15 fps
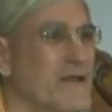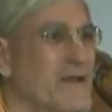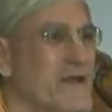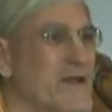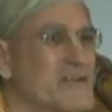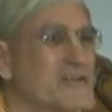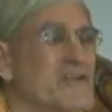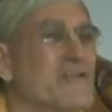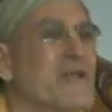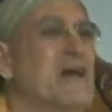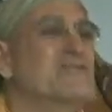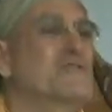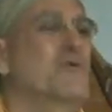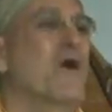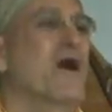So
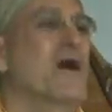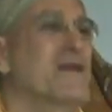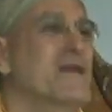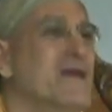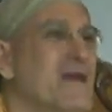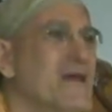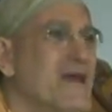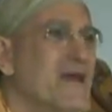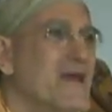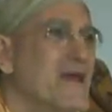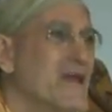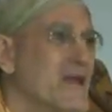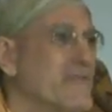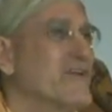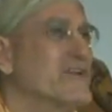that's why,
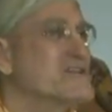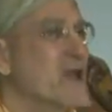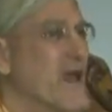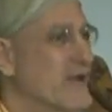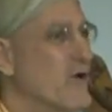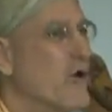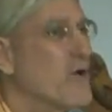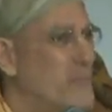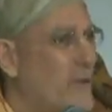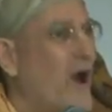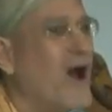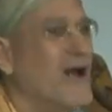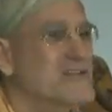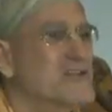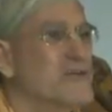if it's at all
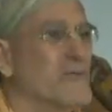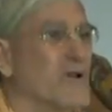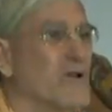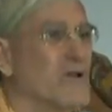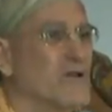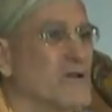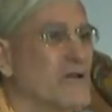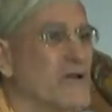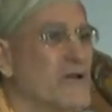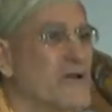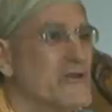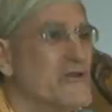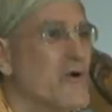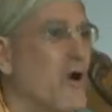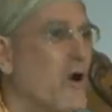possible,
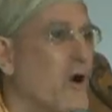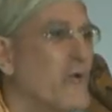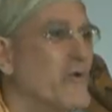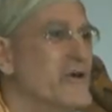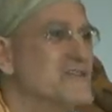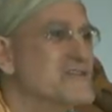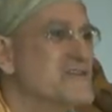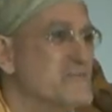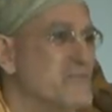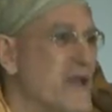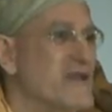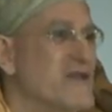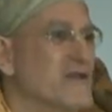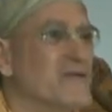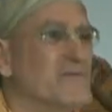you always
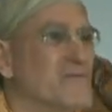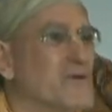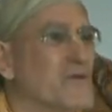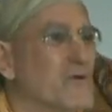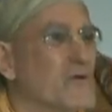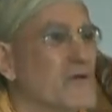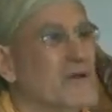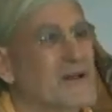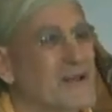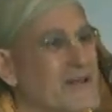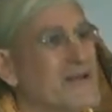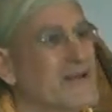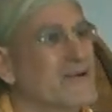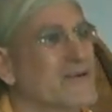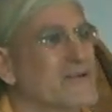make it
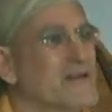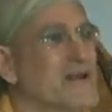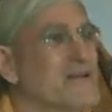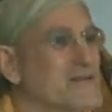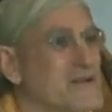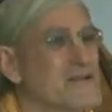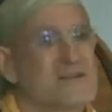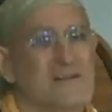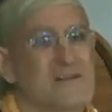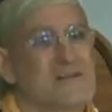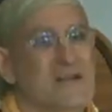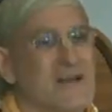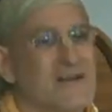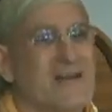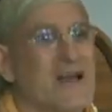clear that this is
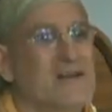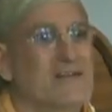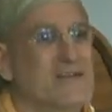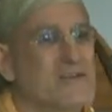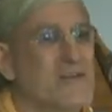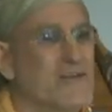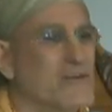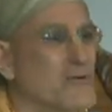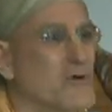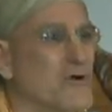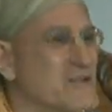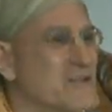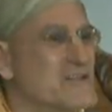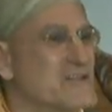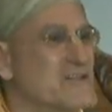connected to the
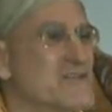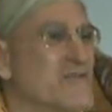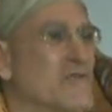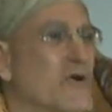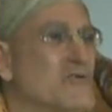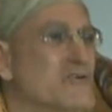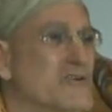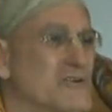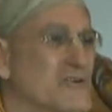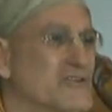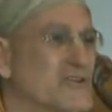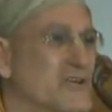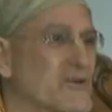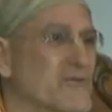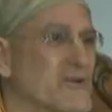Lord, this is devotional
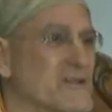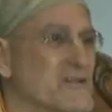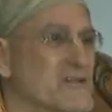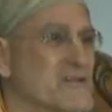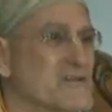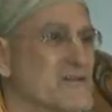service.